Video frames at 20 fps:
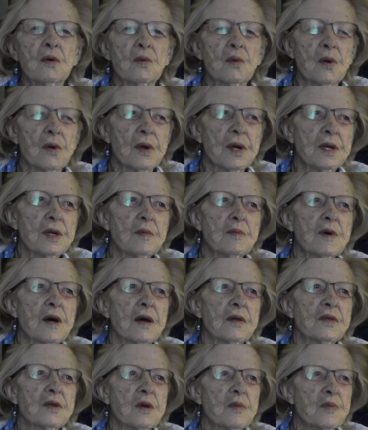worried
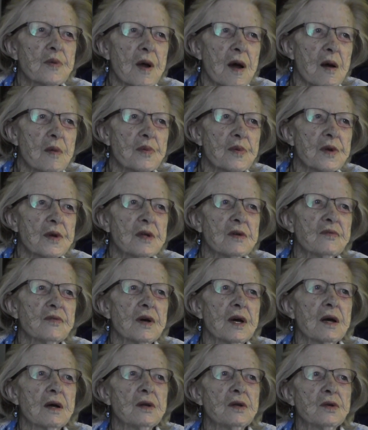about their property
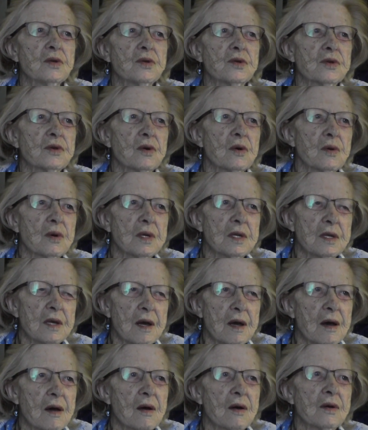values going
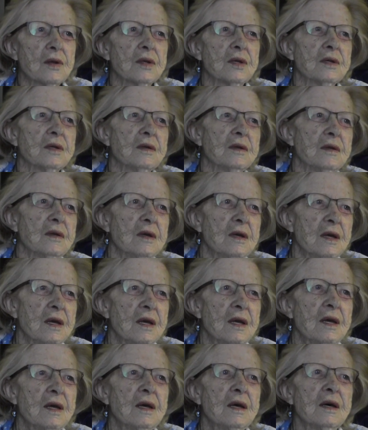down and
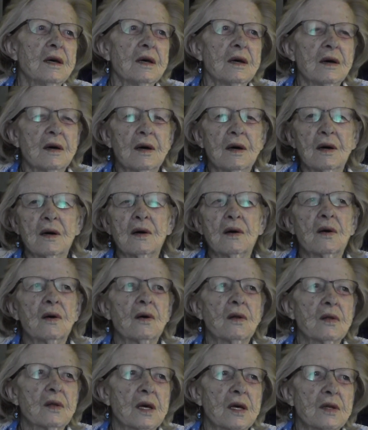
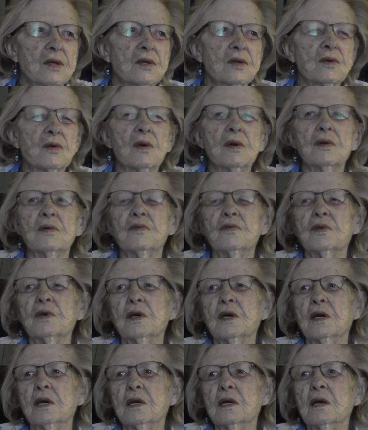all that sort of
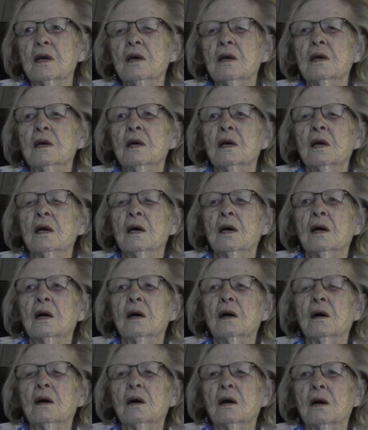thing.
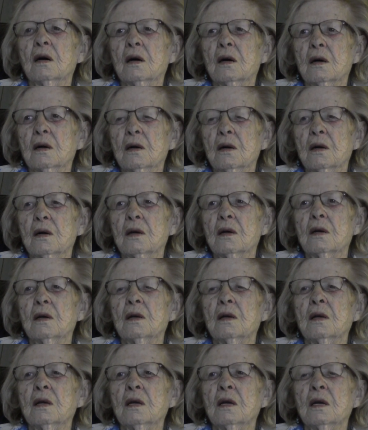
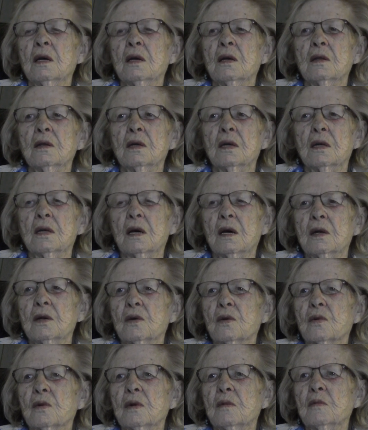And I
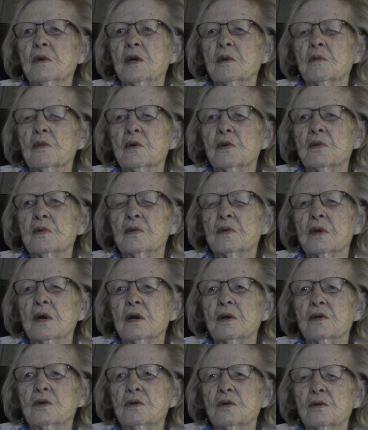don't remember,
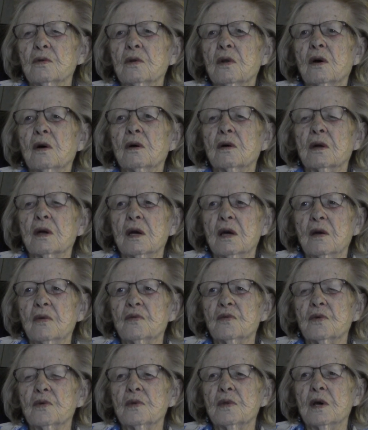not too long
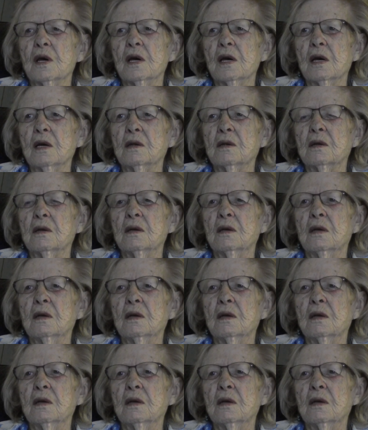after that,